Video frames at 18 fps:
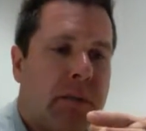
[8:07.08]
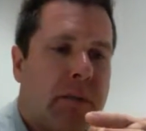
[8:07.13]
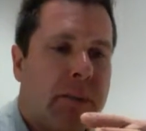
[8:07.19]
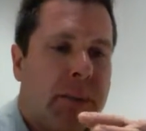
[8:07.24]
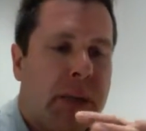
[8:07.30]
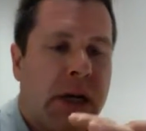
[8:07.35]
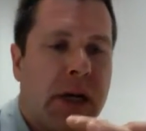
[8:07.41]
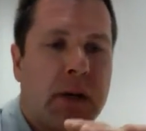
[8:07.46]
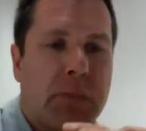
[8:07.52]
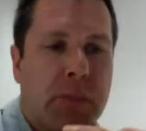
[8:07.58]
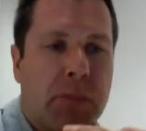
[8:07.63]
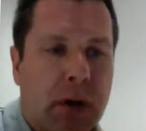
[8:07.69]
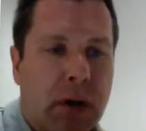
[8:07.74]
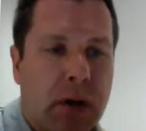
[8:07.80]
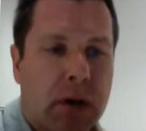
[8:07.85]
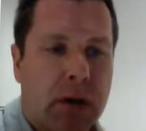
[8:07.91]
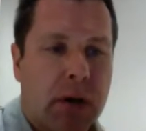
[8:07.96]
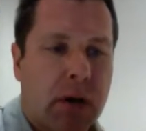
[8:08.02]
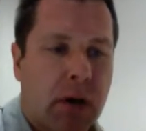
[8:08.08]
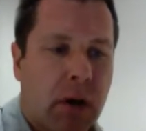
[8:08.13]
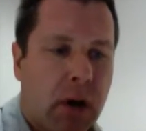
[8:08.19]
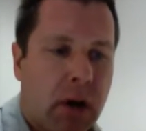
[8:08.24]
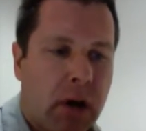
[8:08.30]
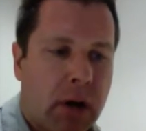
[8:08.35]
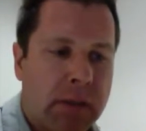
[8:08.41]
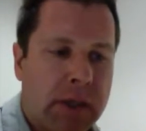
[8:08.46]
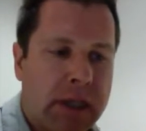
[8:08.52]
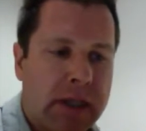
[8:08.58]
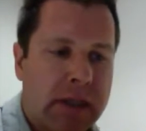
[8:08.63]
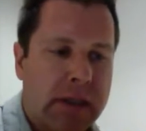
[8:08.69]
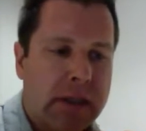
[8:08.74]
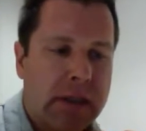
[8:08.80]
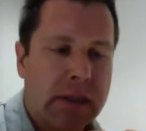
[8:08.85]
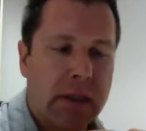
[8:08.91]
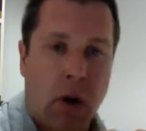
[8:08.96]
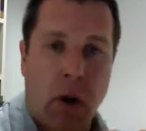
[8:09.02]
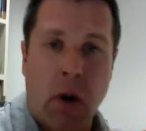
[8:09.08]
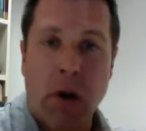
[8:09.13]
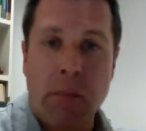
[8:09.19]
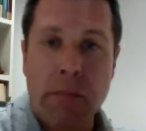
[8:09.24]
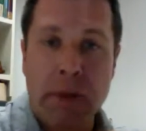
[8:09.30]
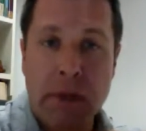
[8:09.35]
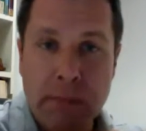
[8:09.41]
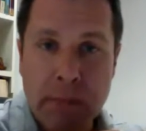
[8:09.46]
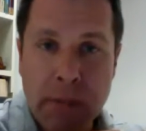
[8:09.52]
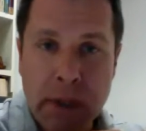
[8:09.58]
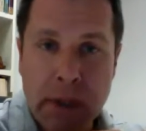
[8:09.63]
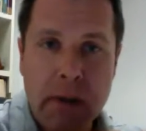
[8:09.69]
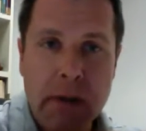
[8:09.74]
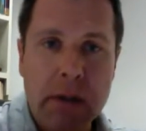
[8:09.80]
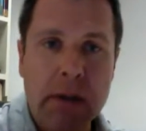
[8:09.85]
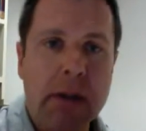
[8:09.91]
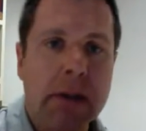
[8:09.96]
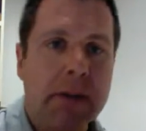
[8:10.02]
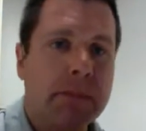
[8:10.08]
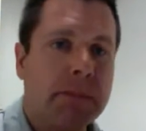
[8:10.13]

Peanut butter, almonds, almond milk,